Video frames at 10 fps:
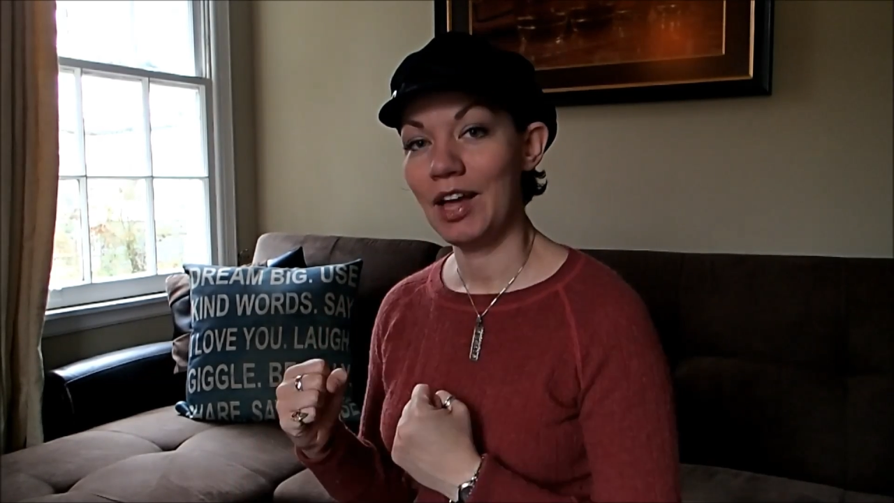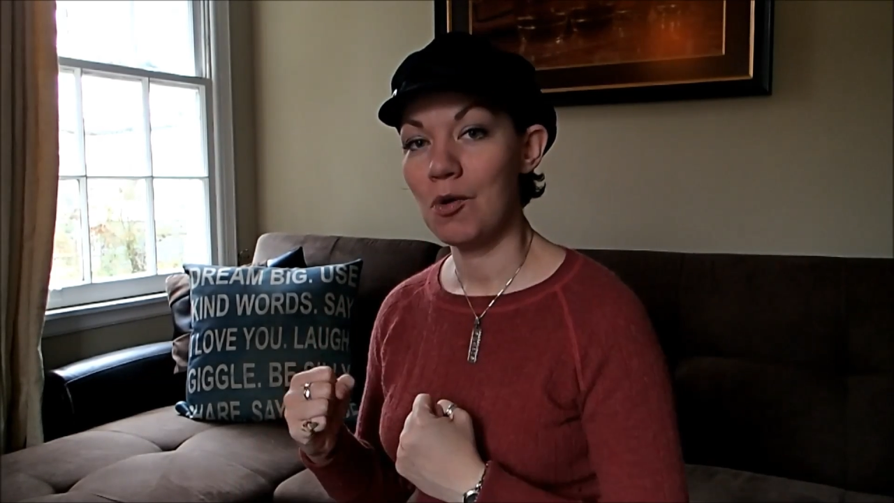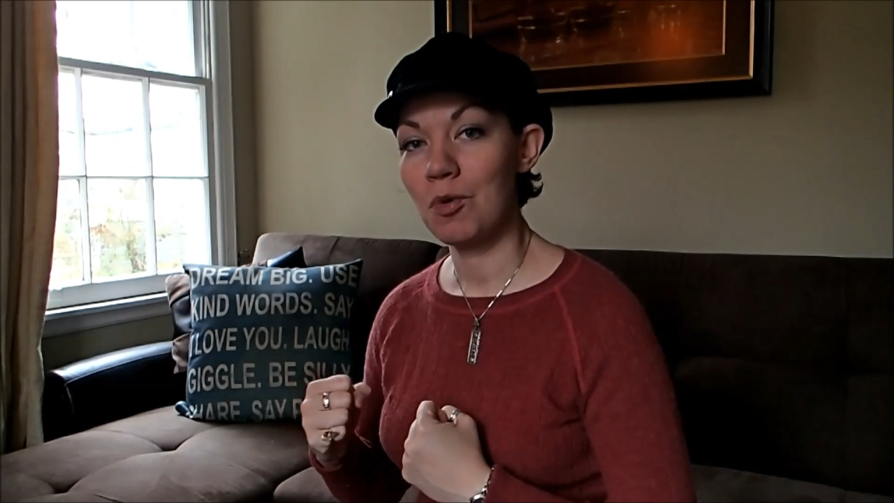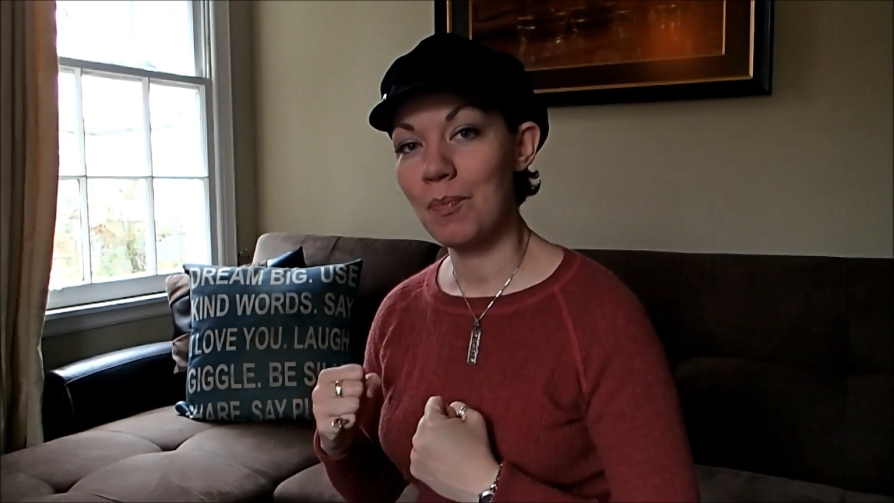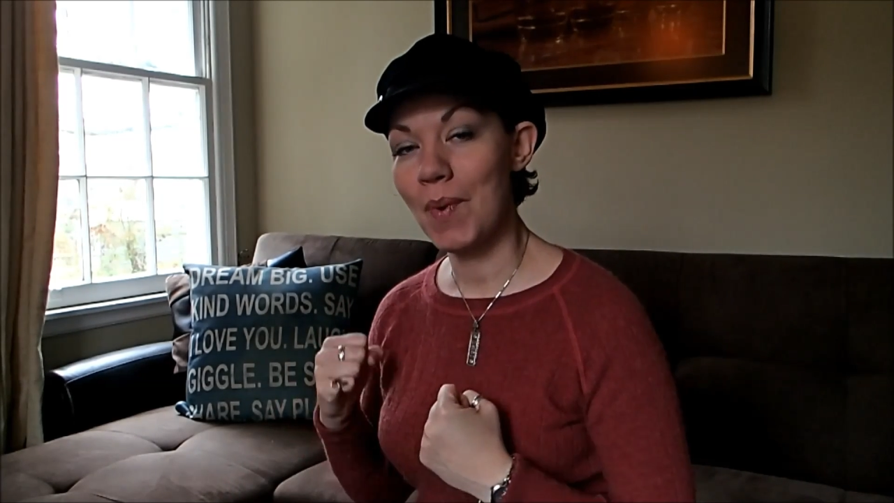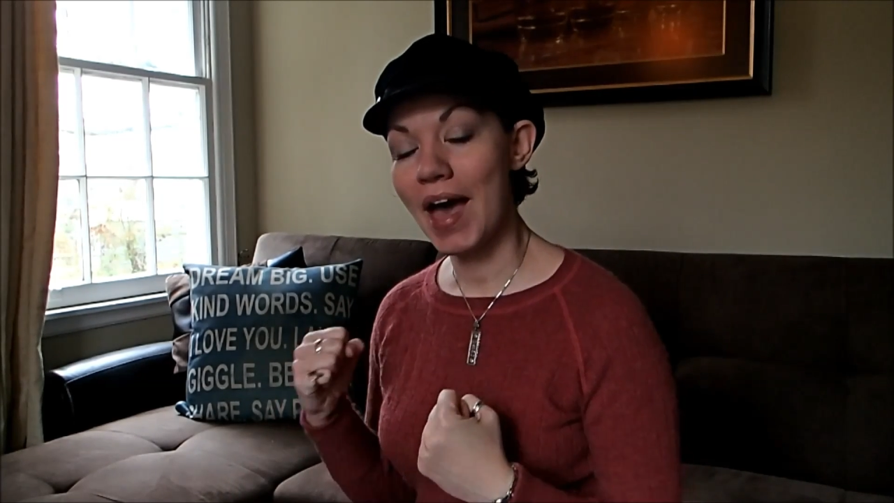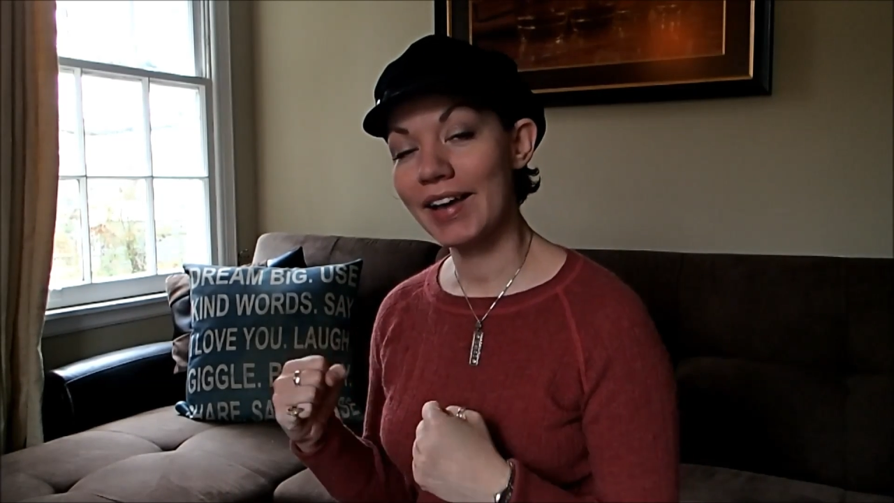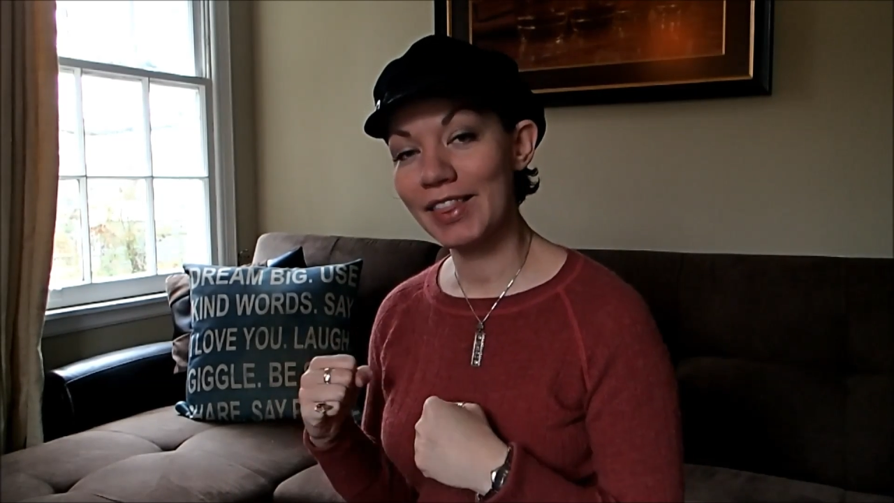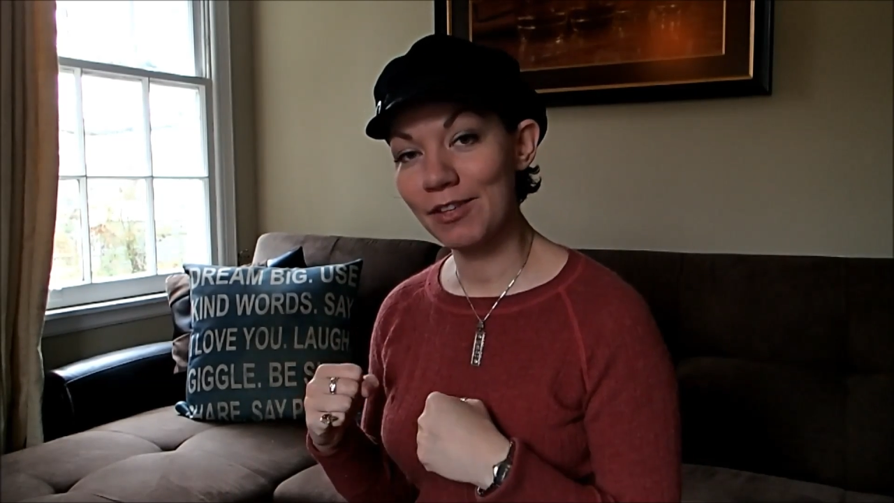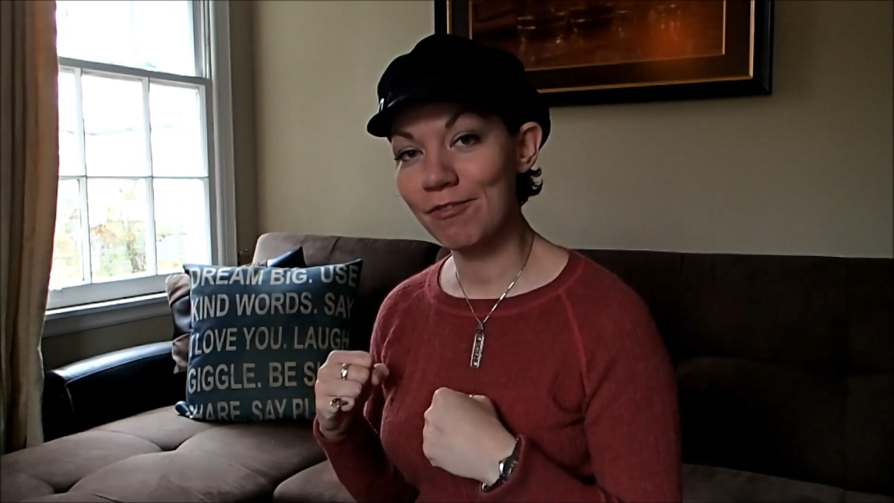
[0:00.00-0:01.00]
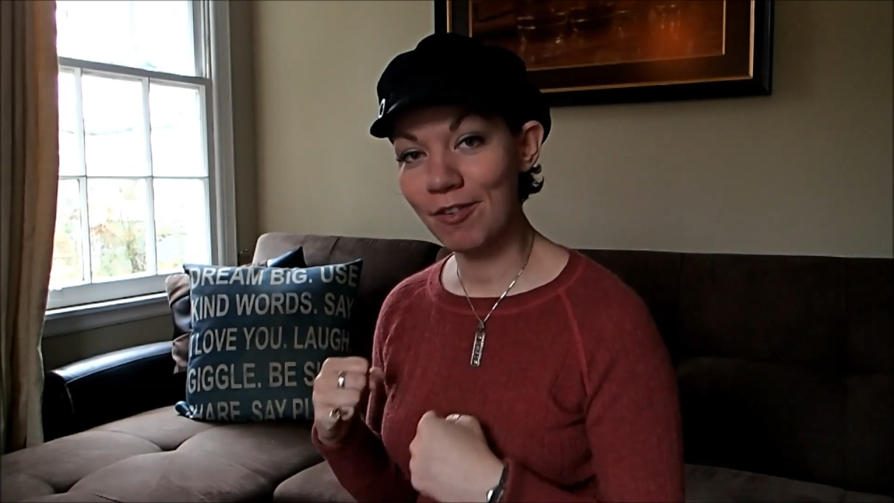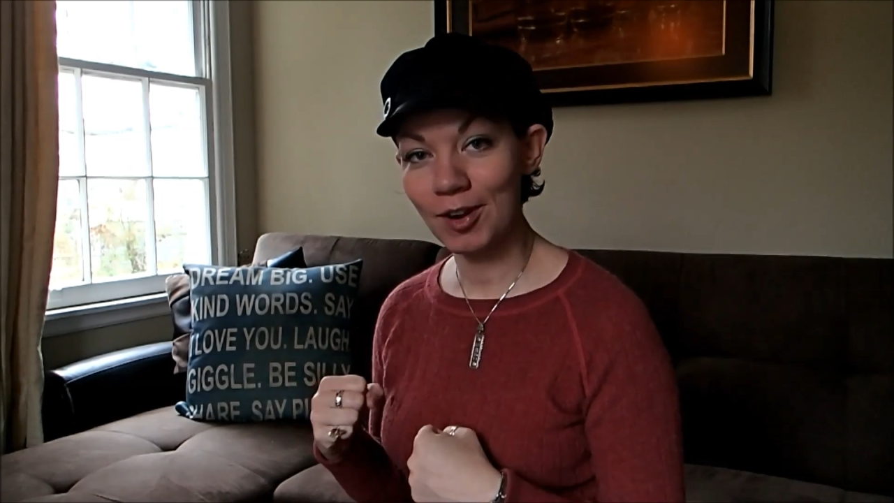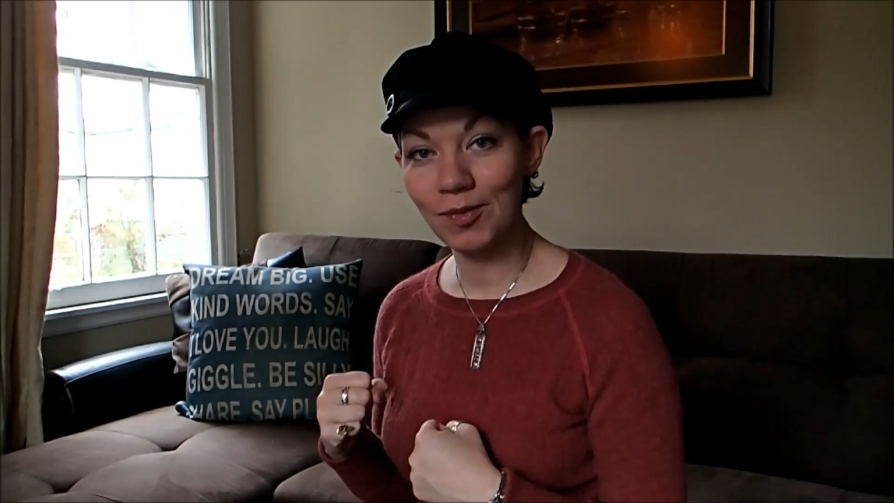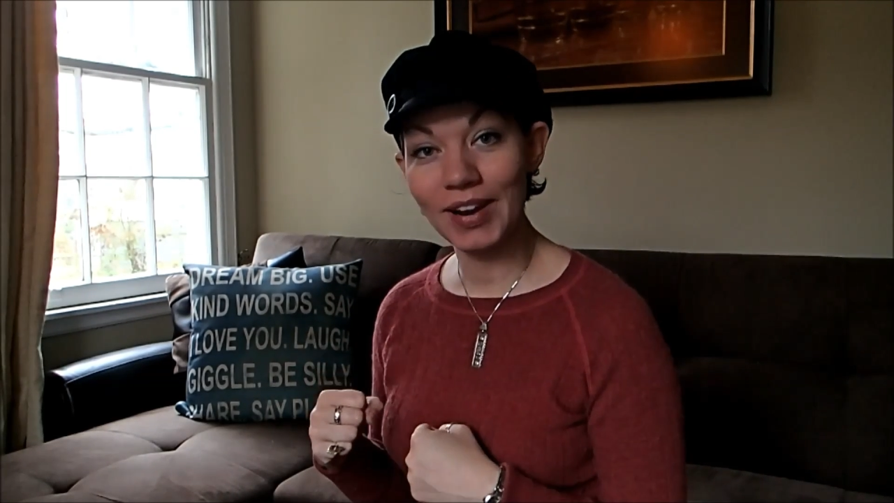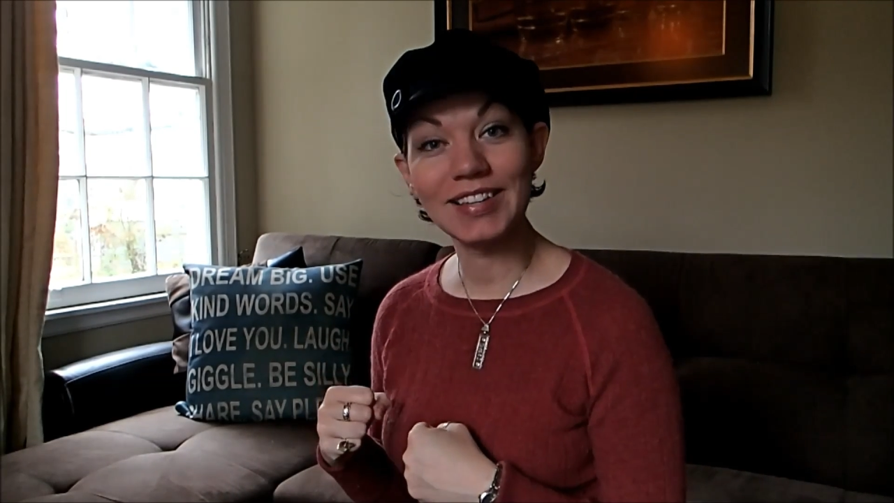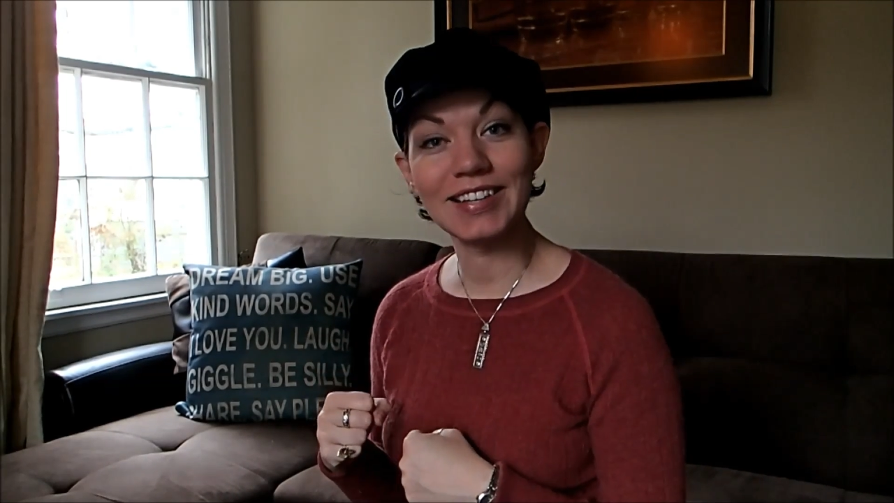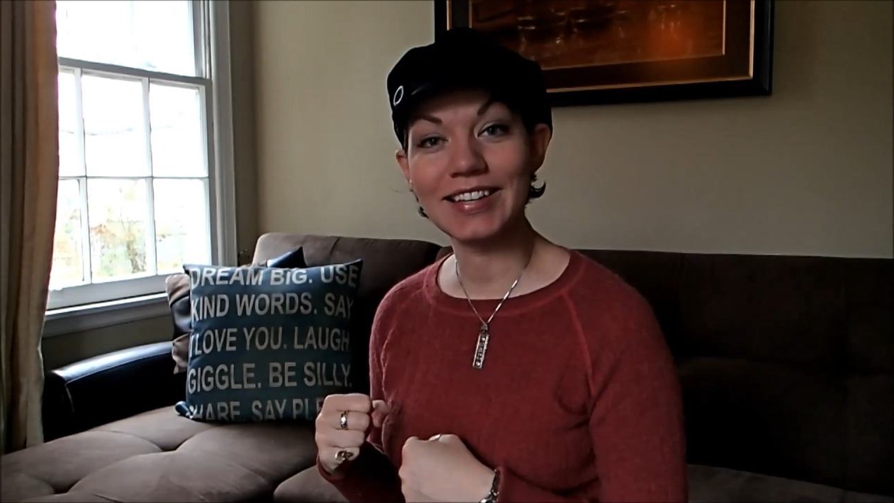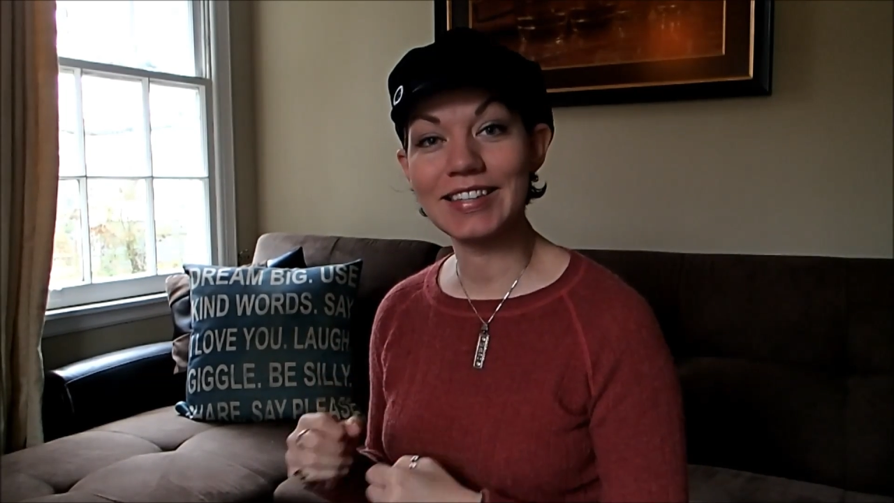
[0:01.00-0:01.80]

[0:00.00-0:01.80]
We're back in the fundraising